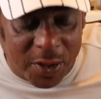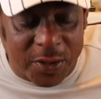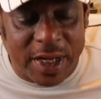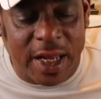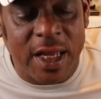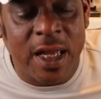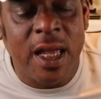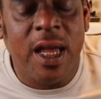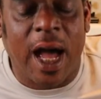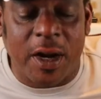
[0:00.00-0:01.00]
Okay,
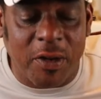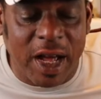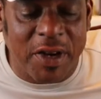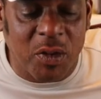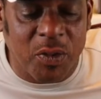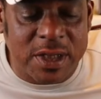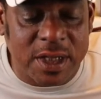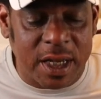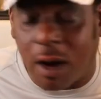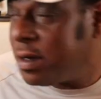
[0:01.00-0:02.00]
I don't have any
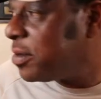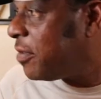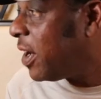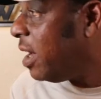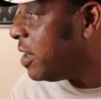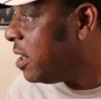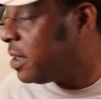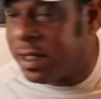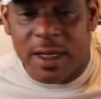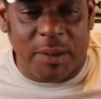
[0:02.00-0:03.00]
whiskey. I don't even know if I have any
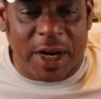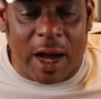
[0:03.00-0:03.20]
honey or lemon.